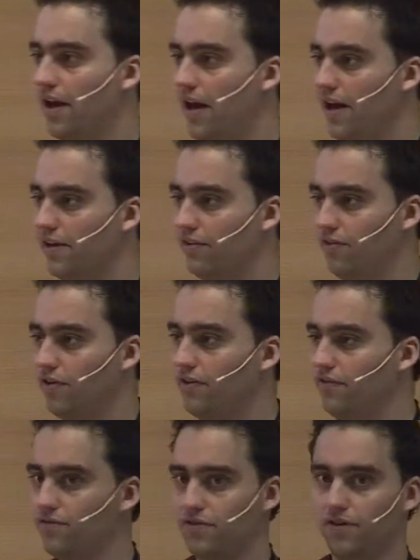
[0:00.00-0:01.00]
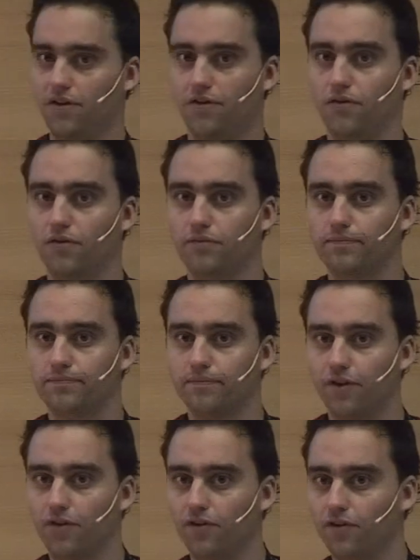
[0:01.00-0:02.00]
And it's not even slow,
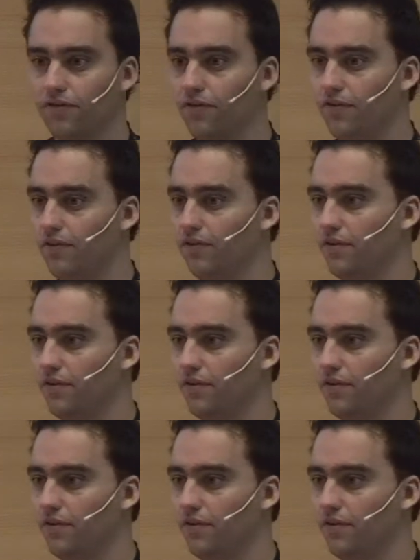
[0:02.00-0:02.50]
because